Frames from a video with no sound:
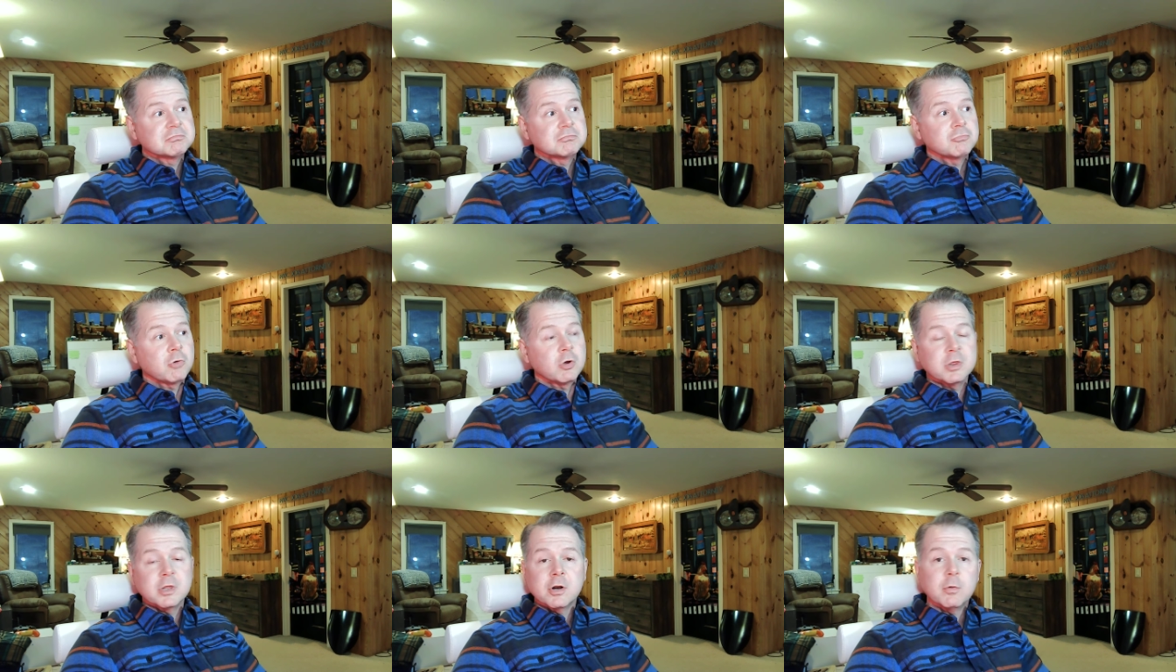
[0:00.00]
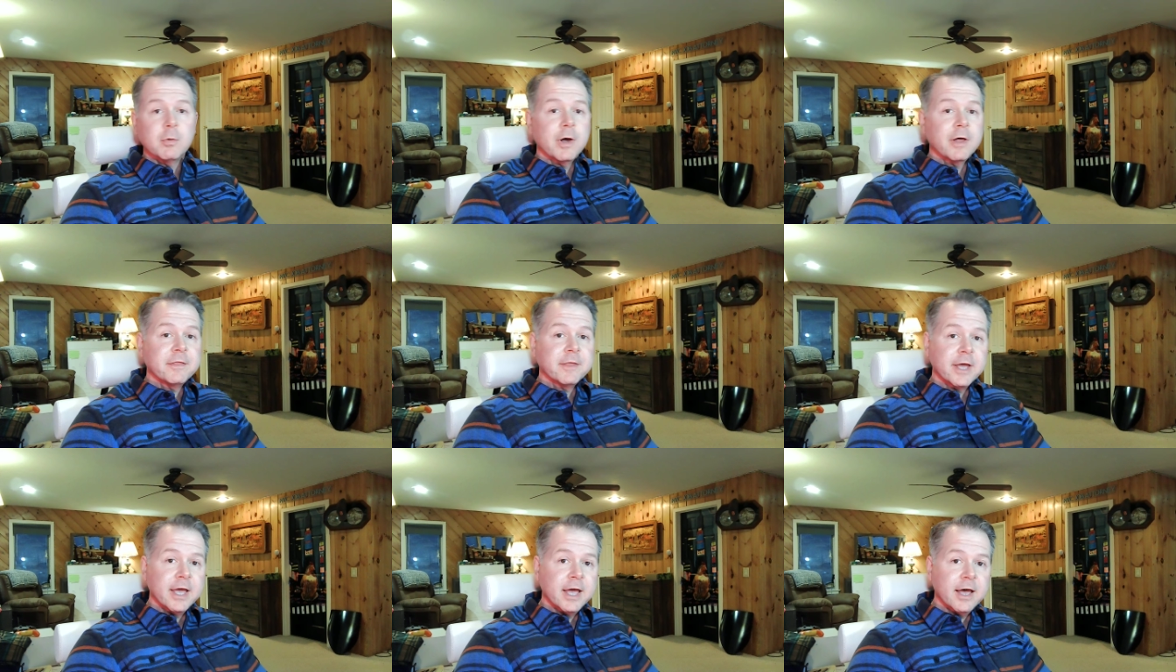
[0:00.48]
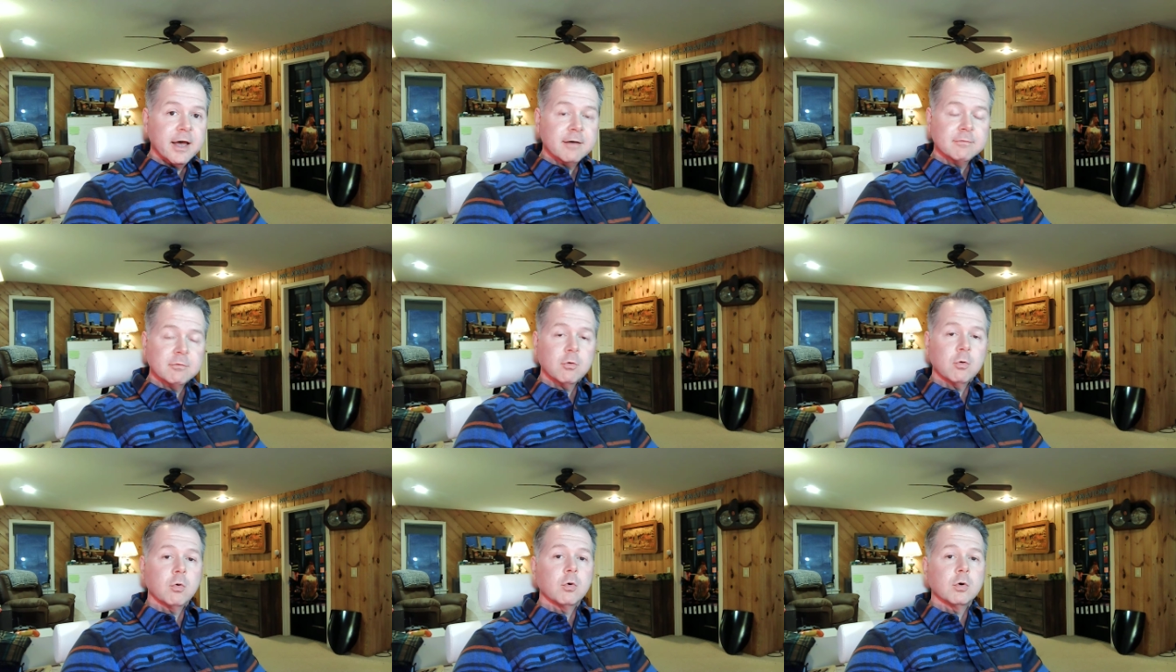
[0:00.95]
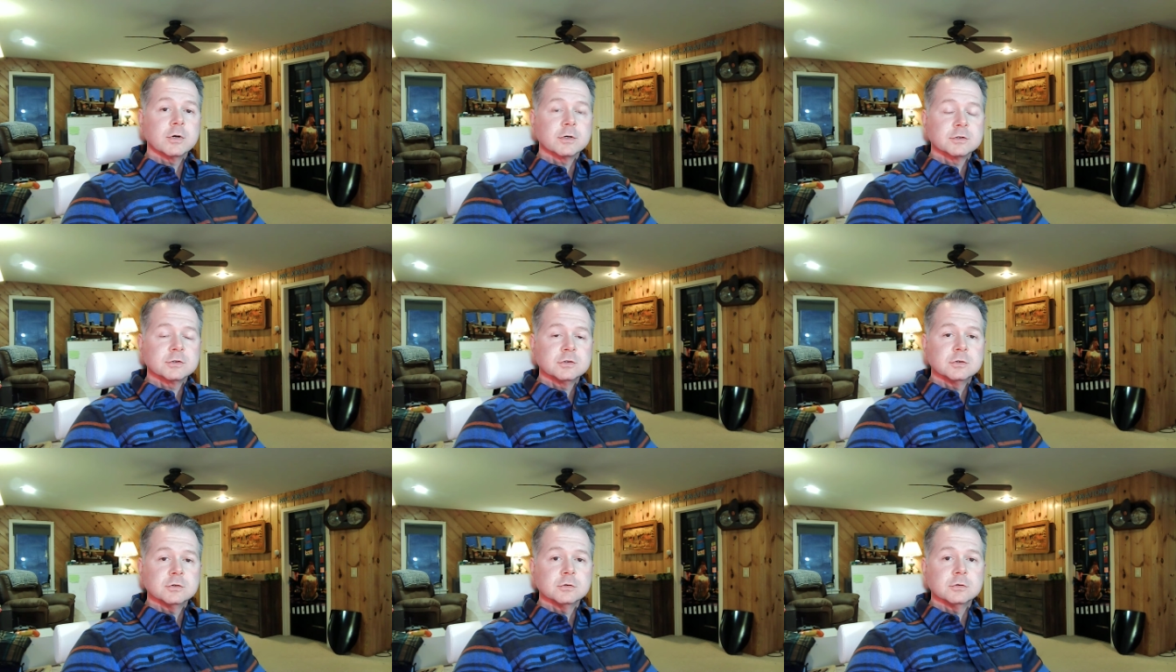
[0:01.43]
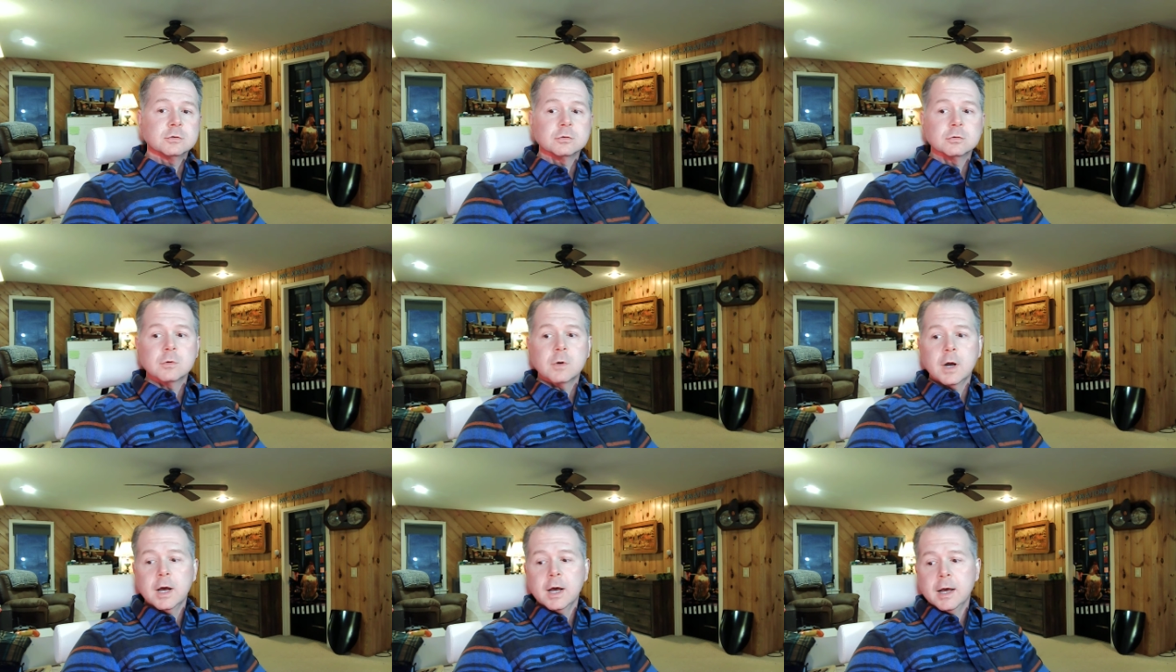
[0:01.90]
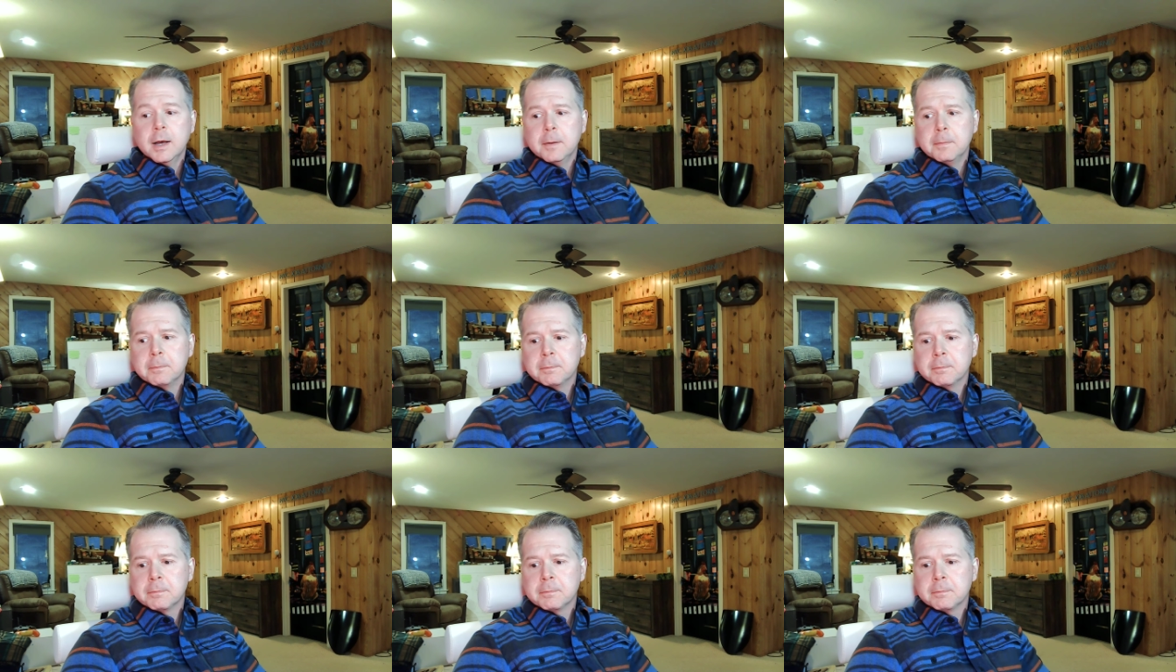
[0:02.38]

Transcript: what little wealth I have, or to